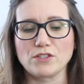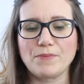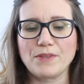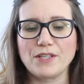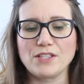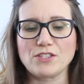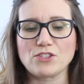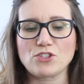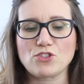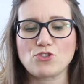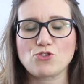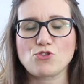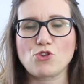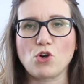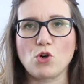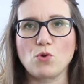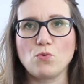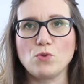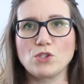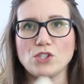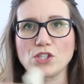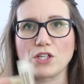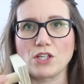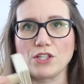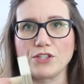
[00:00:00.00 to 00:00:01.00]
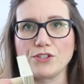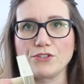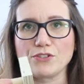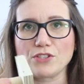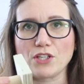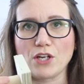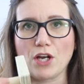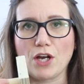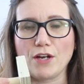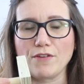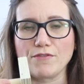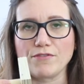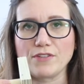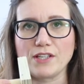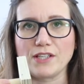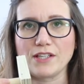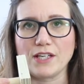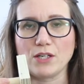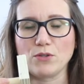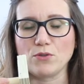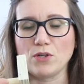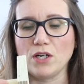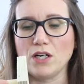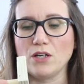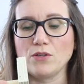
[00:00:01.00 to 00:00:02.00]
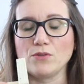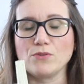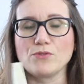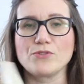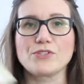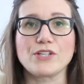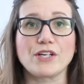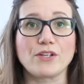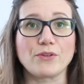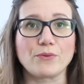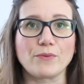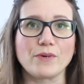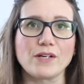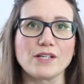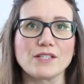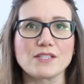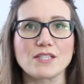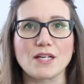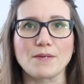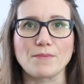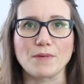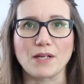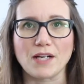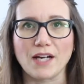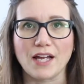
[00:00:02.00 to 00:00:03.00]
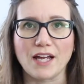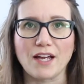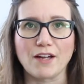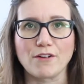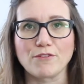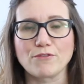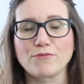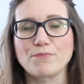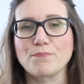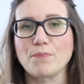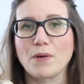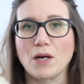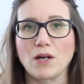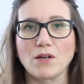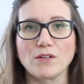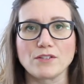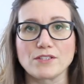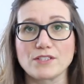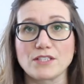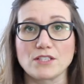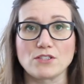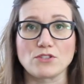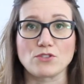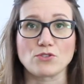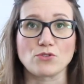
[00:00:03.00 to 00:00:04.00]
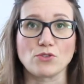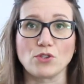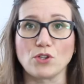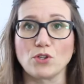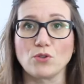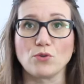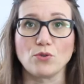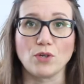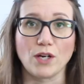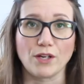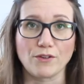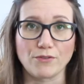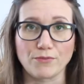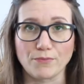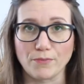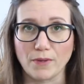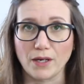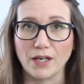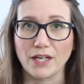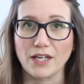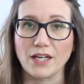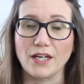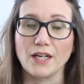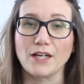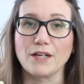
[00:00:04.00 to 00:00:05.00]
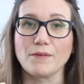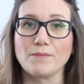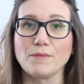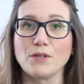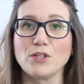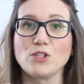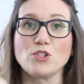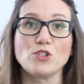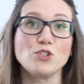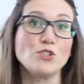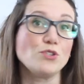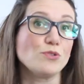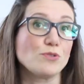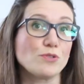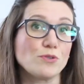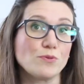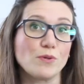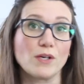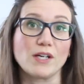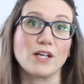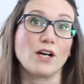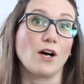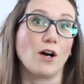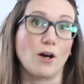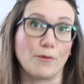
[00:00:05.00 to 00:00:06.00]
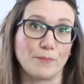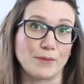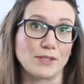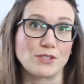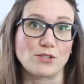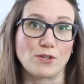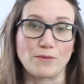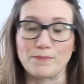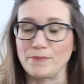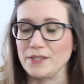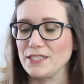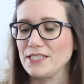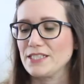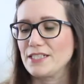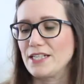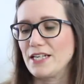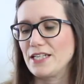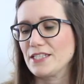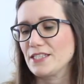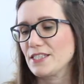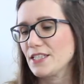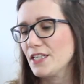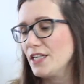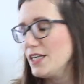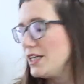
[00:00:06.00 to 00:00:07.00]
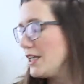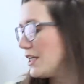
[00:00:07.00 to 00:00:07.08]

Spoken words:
It's strong wood glue, so hopefully that will hold, otherwise I'm going to have plants and soil all over my new carpet on my stairs.